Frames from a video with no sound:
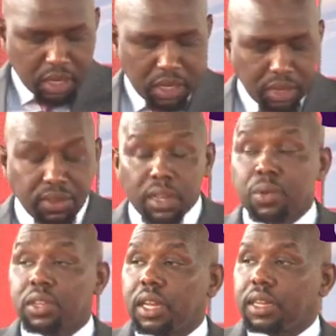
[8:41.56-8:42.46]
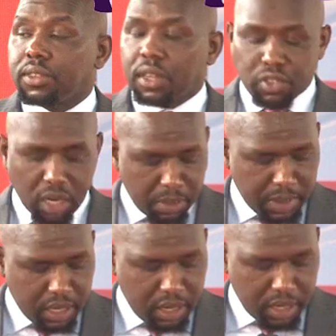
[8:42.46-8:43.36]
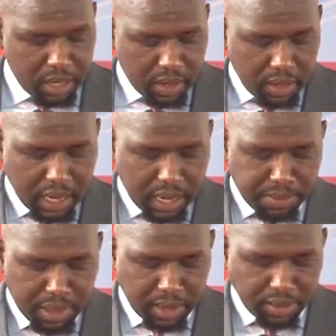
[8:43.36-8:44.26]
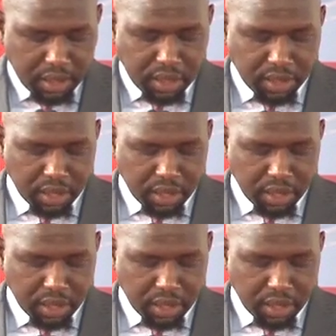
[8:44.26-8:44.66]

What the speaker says: Distinguished ladies and gentlemen, the government recently